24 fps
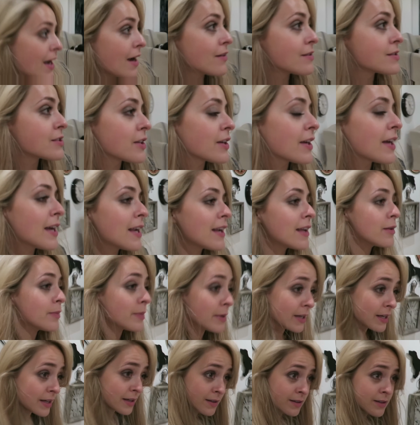hair is looking a little
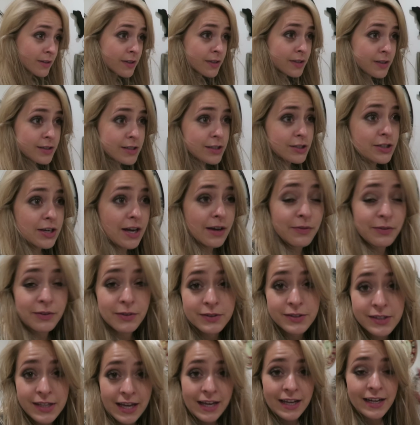bit
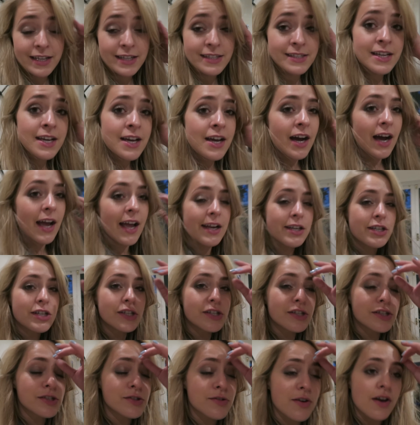disheveled, yeah, it is. I actually
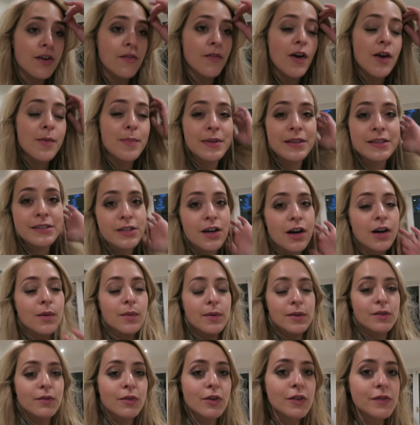just drove home in the dark
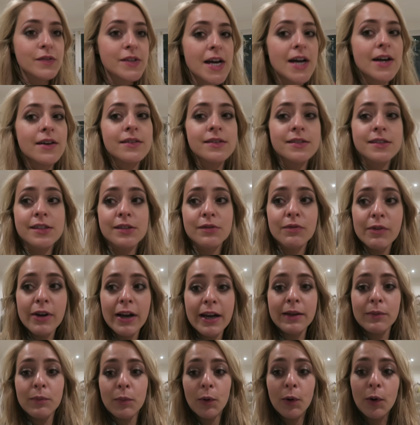with the roof down because it's
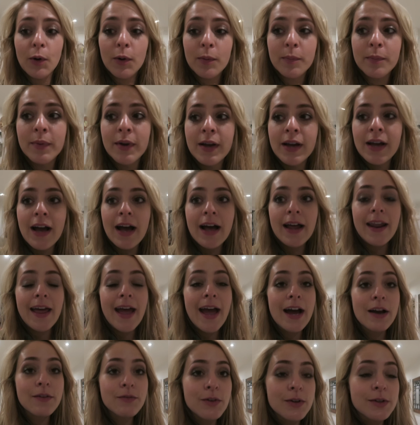really warm, and I
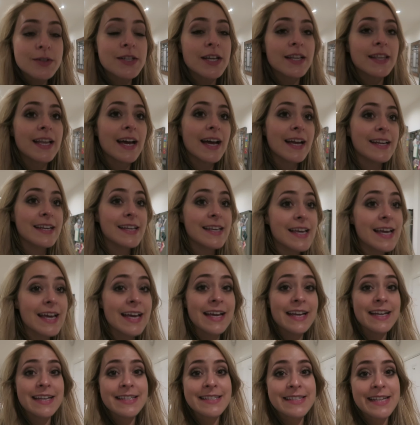have not done that in
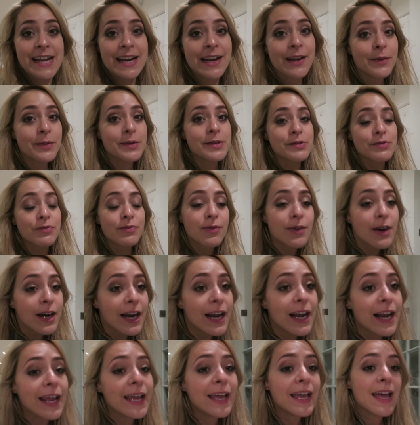years, and it was
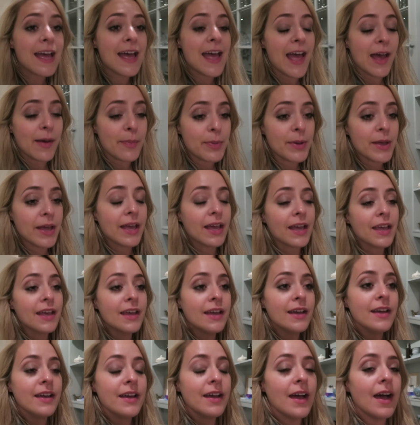really epic.
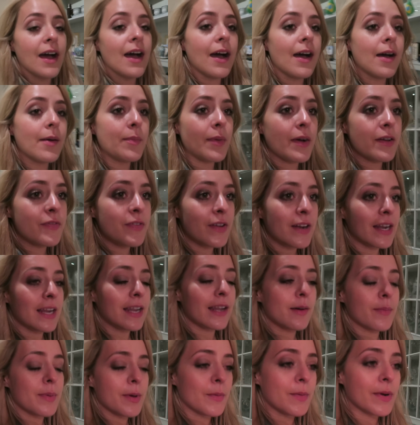I feel a
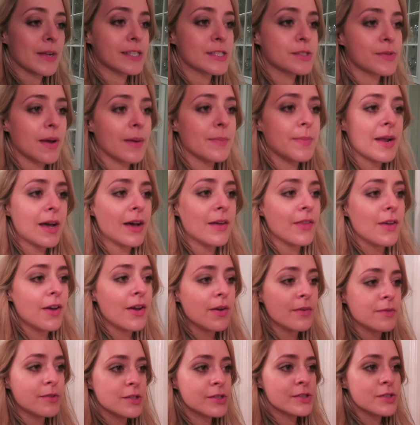little bit windswept now,
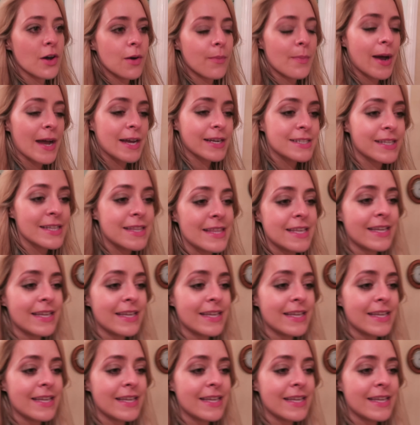though. Just got back to